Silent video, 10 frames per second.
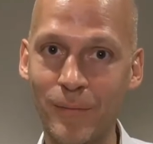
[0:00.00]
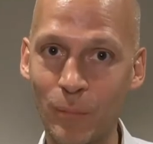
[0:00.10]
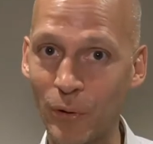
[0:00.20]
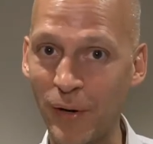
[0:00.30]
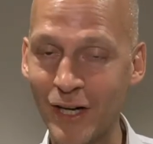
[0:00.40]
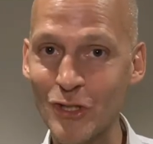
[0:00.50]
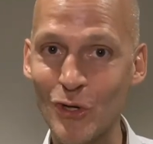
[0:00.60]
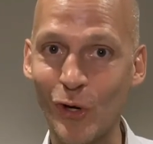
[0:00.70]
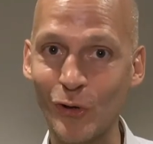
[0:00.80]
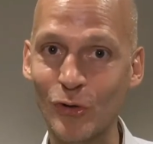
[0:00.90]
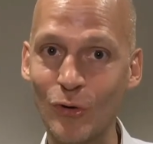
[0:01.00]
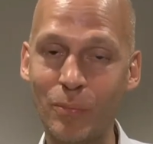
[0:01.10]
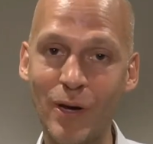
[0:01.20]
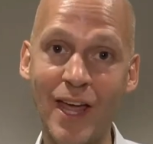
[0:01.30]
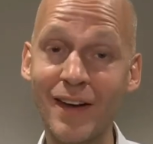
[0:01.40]
Production control
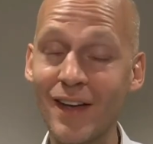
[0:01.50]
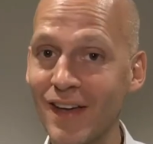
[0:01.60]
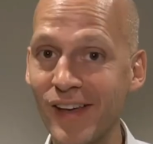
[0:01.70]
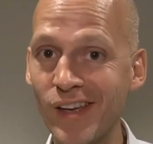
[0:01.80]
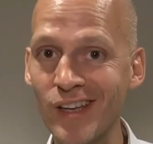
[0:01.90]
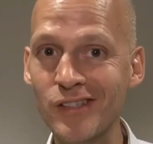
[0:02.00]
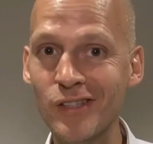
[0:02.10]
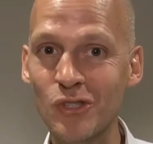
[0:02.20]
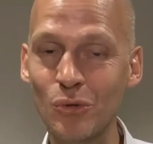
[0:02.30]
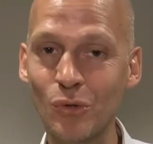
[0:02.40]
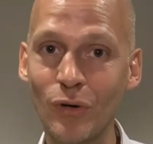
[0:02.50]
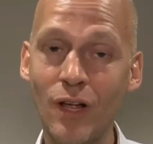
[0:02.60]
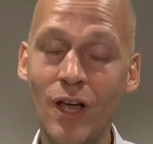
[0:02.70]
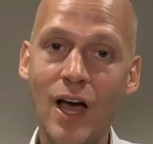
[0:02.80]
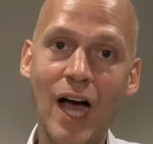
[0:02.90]
plan is a tool
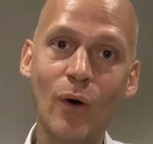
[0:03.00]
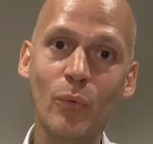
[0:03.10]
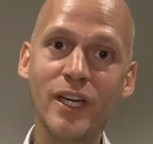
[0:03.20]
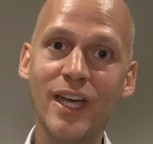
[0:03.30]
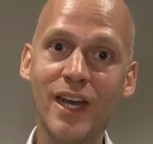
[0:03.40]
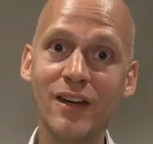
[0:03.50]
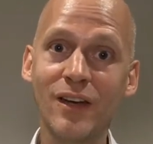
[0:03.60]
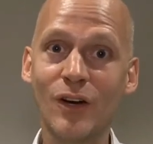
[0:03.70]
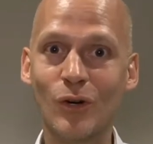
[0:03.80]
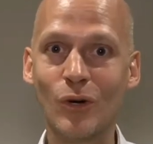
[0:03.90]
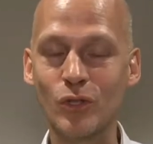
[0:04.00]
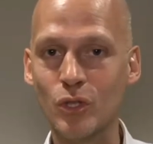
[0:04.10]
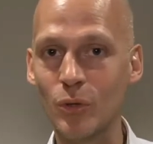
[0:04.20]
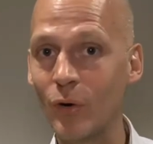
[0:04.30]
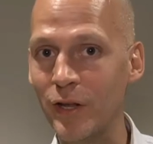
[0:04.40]
how we can
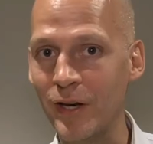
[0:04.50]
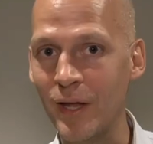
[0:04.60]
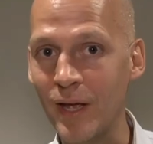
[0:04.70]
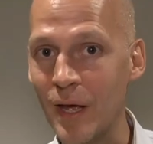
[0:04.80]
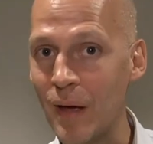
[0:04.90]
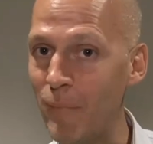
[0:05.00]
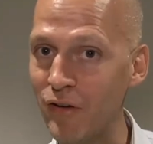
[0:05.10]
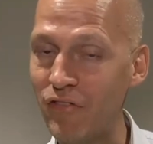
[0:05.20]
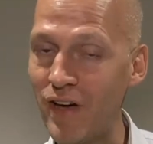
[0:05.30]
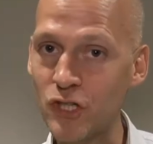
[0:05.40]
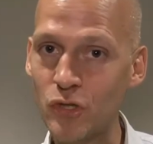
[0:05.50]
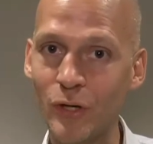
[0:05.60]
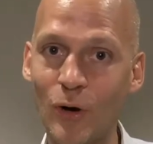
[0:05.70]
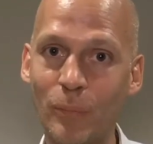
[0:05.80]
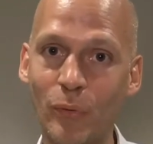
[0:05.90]
control in a manufacturing
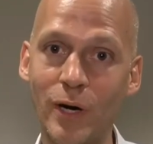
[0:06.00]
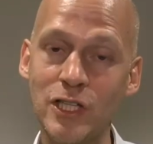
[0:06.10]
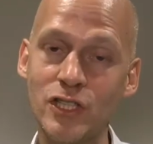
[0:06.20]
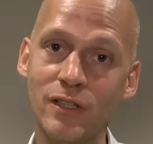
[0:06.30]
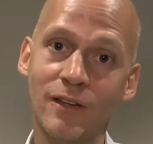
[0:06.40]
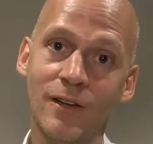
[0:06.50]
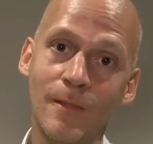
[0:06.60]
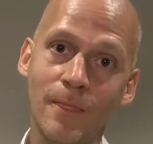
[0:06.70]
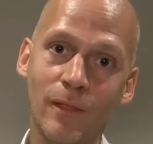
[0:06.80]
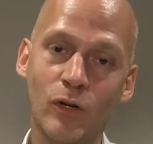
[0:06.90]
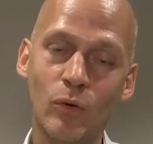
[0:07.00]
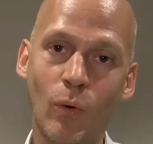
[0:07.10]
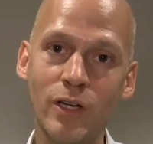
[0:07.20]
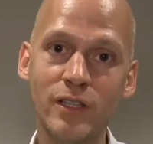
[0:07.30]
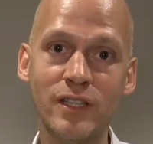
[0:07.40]
operation the
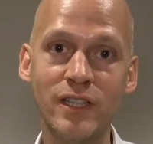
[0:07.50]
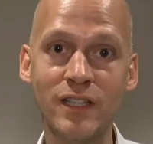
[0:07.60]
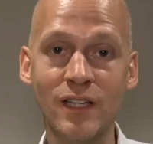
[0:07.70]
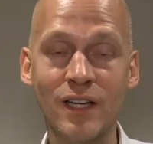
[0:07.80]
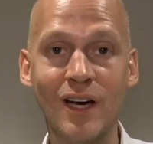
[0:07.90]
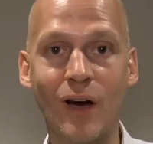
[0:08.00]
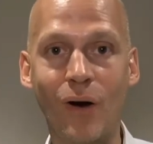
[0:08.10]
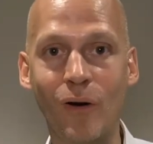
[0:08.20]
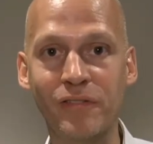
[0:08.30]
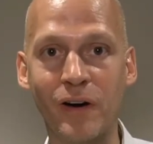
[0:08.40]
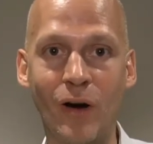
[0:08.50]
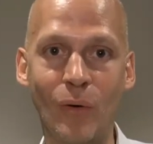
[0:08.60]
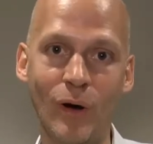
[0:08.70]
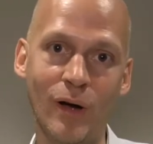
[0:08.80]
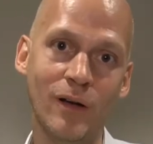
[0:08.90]
quality of
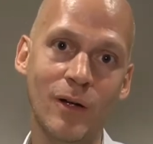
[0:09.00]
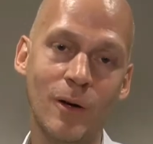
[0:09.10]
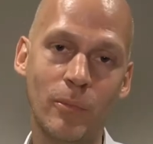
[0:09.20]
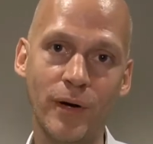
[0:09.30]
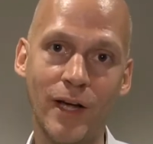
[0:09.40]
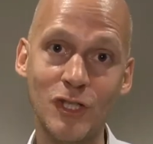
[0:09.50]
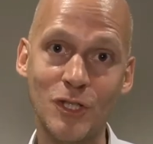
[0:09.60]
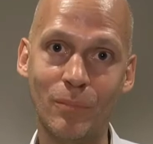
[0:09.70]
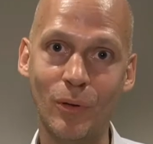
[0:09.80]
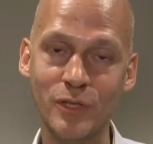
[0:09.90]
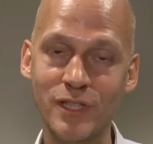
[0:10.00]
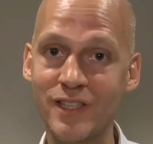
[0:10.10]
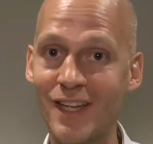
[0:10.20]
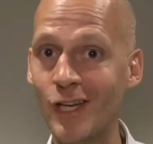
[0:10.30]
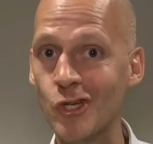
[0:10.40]
our production process
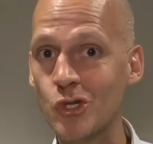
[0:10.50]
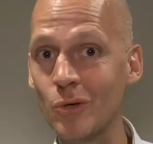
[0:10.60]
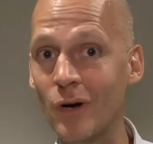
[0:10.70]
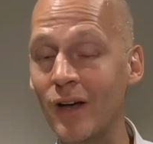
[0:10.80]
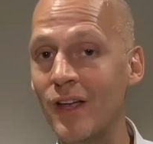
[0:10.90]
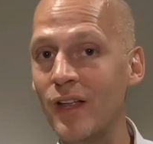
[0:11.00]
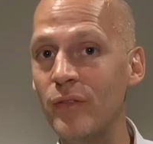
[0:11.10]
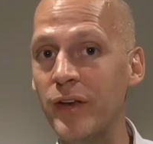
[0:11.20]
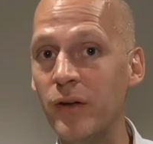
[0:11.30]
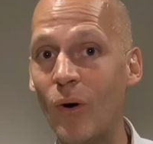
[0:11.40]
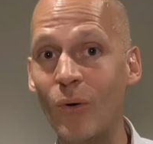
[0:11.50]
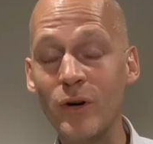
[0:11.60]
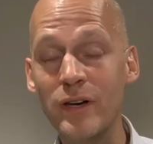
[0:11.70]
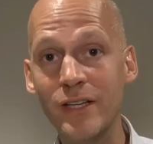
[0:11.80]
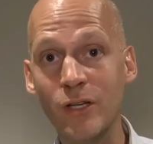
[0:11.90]
and ensure that
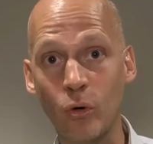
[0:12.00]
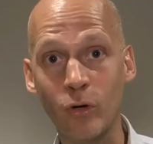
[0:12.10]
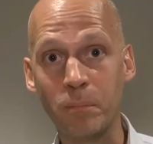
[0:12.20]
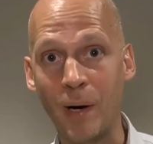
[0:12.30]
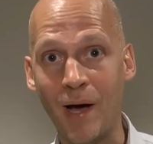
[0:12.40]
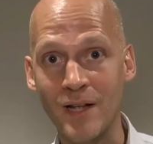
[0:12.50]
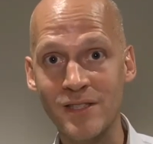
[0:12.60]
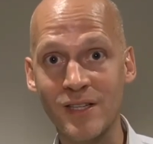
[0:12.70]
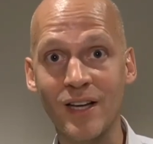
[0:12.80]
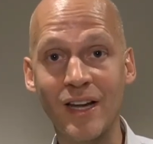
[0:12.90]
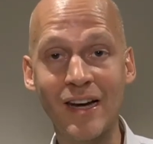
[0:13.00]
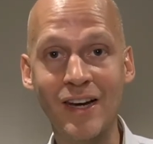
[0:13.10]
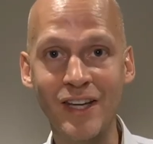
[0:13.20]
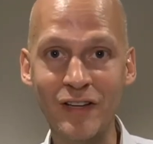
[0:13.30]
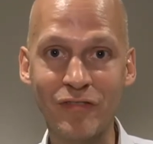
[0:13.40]
only good parts
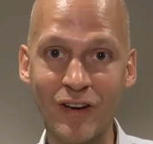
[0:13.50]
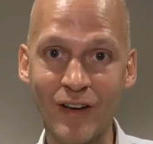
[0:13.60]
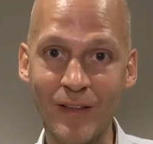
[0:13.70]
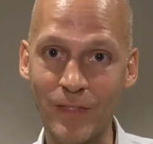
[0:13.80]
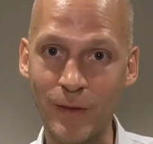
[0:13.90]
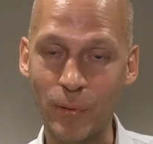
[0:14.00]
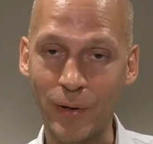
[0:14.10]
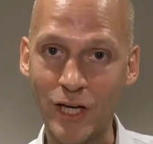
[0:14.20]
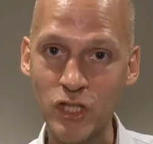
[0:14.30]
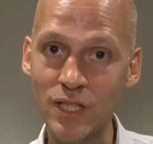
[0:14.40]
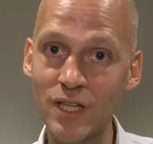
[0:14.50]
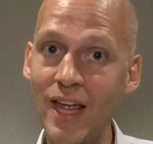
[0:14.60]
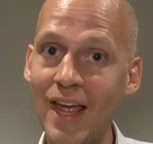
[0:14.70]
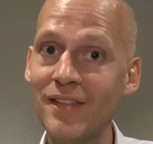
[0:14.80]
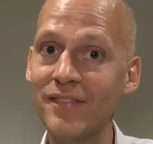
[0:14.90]
leave the production,
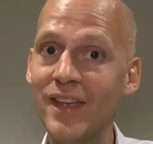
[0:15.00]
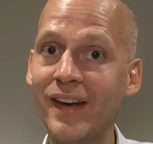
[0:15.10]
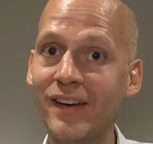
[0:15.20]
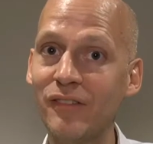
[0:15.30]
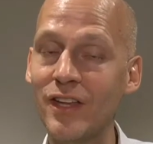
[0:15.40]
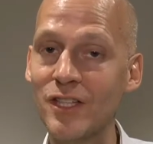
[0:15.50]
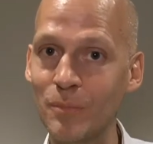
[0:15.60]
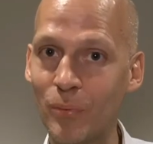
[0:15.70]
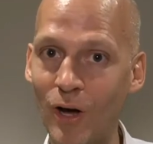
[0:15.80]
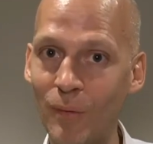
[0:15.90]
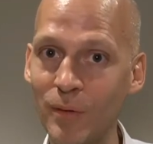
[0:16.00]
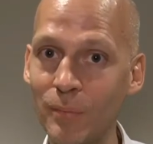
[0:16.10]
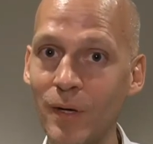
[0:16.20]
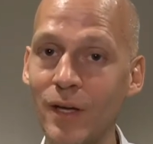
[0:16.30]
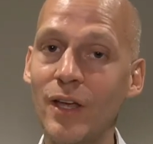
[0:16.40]
and that if there's a problem,
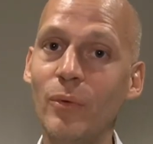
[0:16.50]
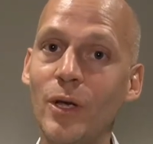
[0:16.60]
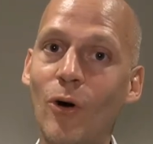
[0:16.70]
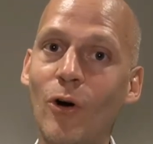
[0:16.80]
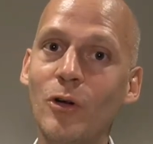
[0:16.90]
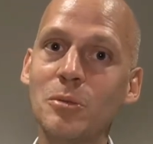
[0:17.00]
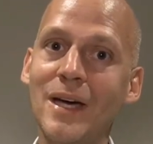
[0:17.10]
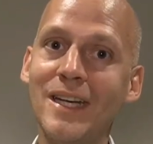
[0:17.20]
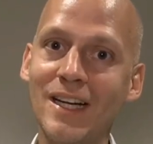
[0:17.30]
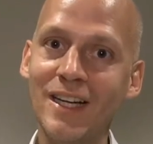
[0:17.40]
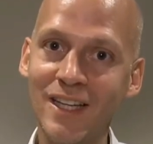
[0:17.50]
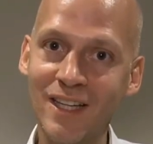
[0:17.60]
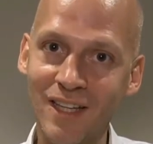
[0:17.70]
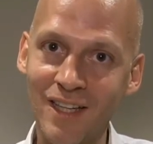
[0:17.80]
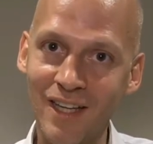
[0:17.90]
we automatically
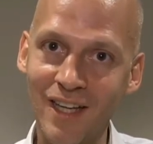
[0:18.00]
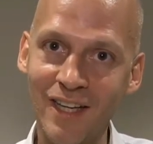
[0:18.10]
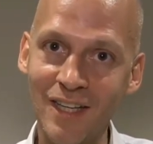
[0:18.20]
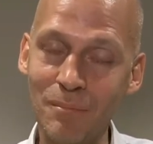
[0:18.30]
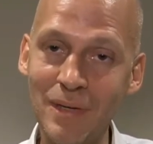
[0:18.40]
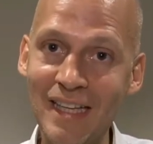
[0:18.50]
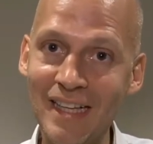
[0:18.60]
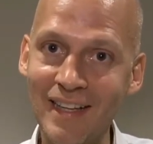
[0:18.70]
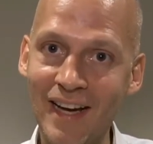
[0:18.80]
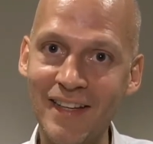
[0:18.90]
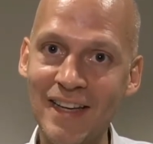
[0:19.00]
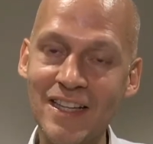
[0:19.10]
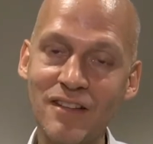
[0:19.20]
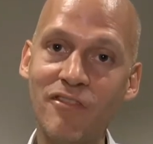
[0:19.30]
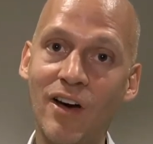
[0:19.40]
and immediately
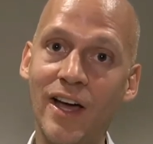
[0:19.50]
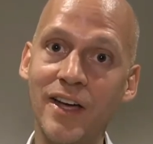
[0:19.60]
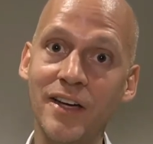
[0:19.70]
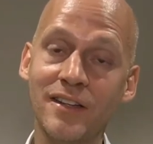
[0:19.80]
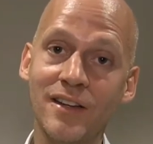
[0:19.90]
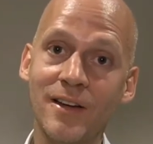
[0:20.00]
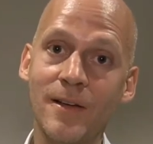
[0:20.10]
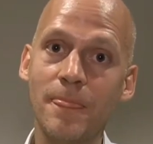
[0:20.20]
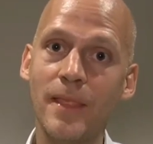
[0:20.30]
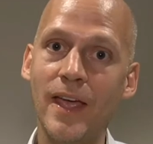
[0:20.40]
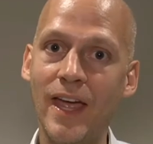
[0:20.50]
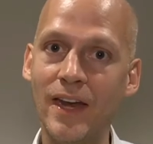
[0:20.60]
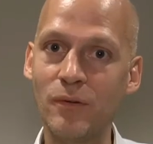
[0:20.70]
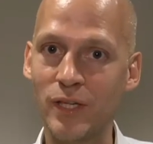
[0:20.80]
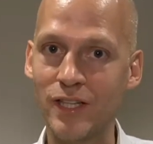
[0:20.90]
identify it and
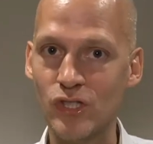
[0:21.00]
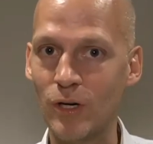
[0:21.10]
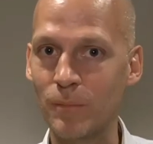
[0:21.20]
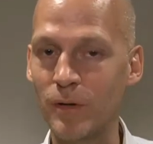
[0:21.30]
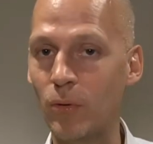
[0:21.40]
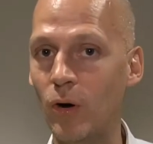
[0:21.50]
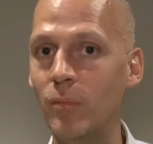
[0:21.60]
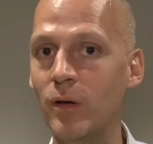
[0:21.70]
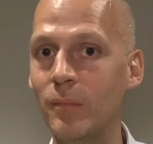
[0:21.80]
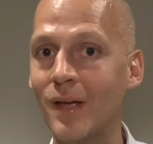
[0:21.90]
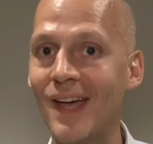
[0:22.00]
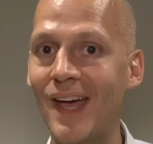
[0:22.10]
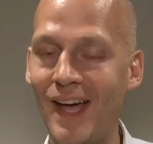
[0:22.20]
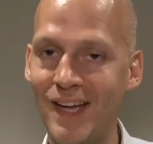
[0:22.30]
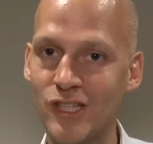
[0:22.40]
we can stop the problem
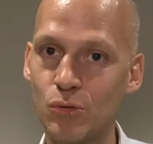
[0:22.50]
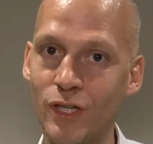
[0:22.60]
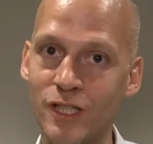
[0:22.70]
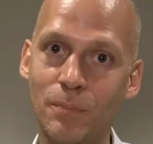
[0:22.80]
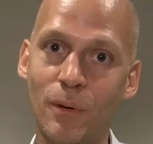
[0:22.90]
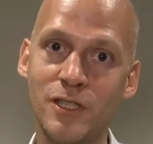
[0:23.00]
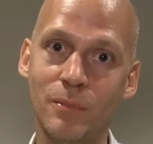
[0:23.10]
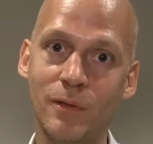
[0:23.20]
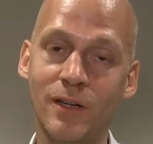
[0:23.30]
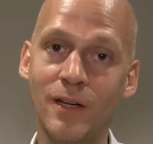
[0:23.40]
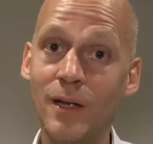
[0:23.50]
as soon as possible,